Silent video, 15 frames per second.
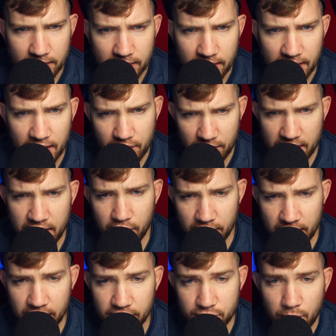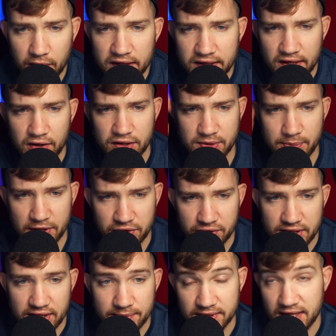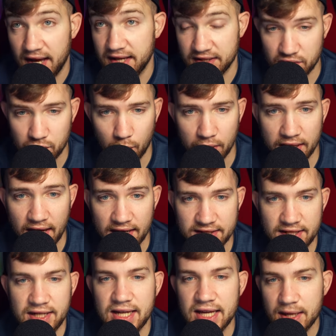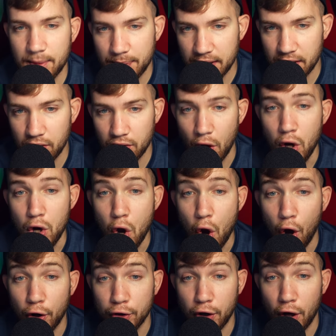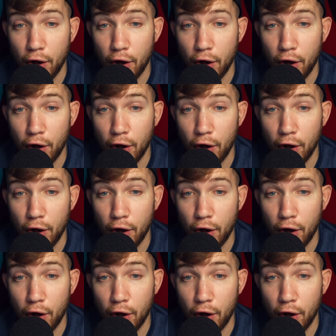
Here's what he did on special teams, guys. In 2019, he appeared on,